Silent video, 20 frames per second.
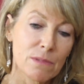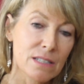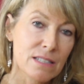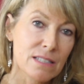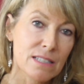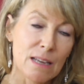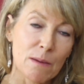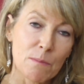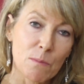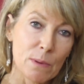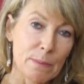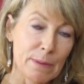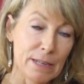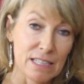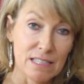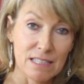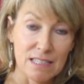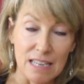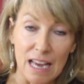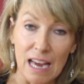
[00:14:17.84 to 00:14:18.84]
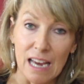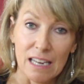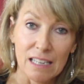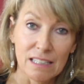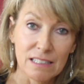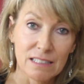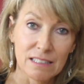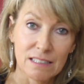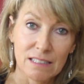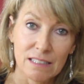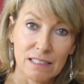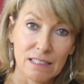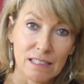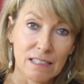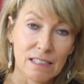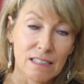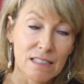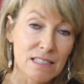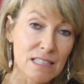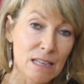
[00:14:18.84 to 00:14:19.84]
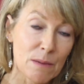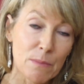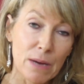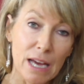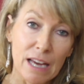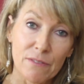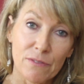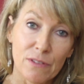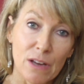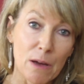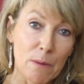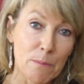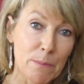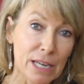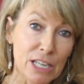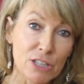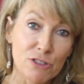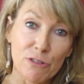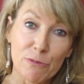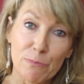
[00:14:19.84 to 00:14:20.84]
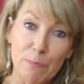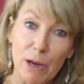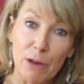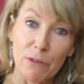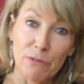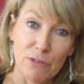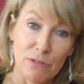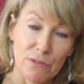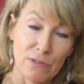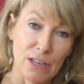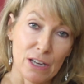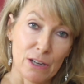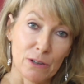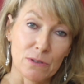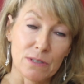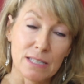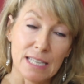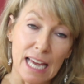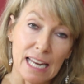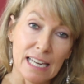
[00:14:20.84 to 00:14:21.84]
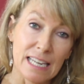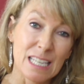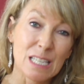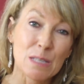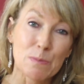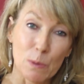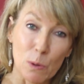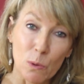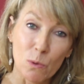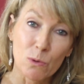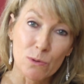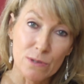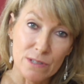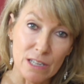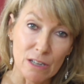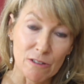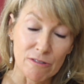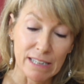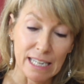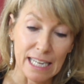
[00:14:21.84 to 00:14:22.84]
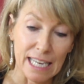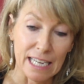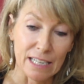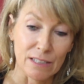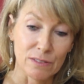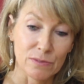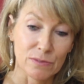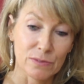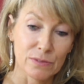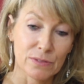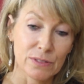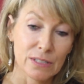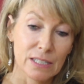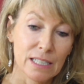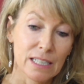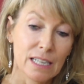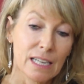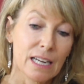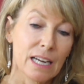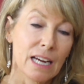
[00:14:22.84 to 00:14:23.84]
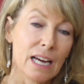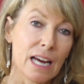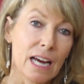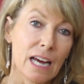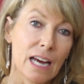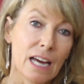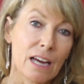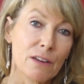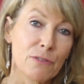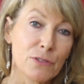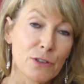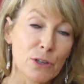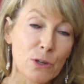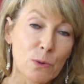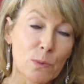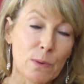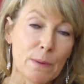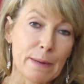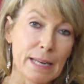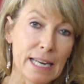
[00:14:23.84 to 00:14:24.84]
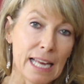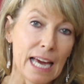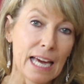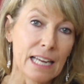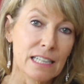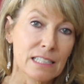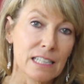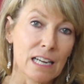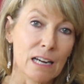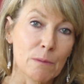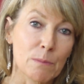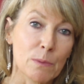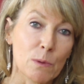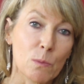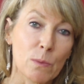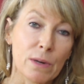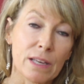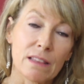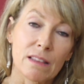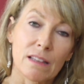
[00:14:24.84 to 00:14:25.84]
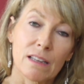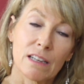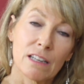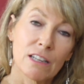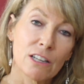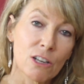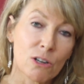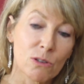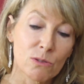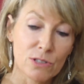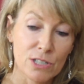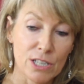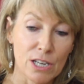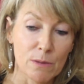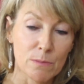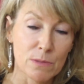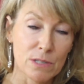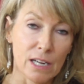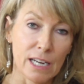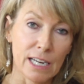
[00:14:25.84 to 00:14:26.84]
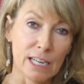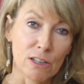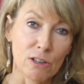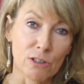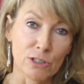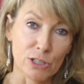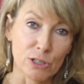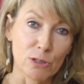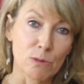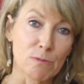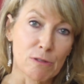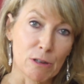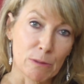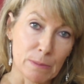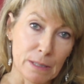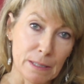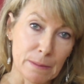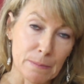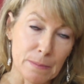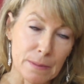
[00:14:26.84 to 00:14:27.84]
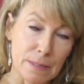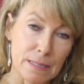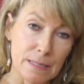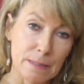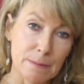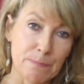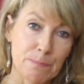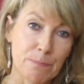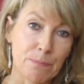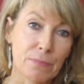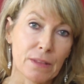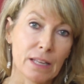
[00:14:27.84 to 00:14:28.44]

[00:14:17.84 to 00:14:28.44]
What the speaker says: Some women are sad. Some have a mixture of both of those, sadness but also relief. A few women end up with long-term psychological problems.